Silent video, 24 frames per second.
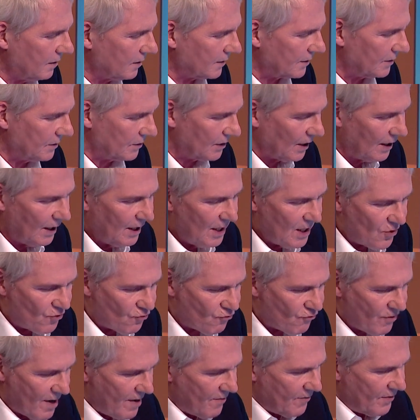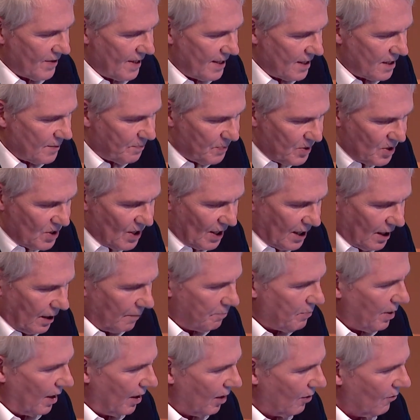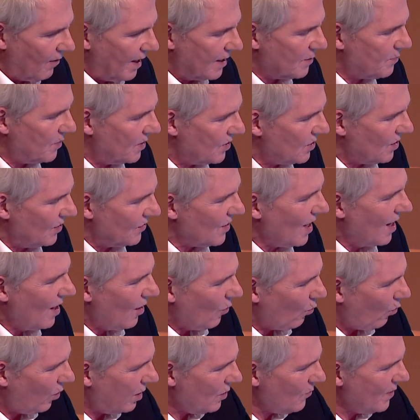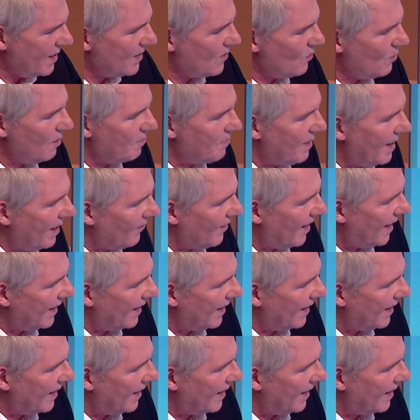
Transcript: and driven into particular polarized positions. What do we do about that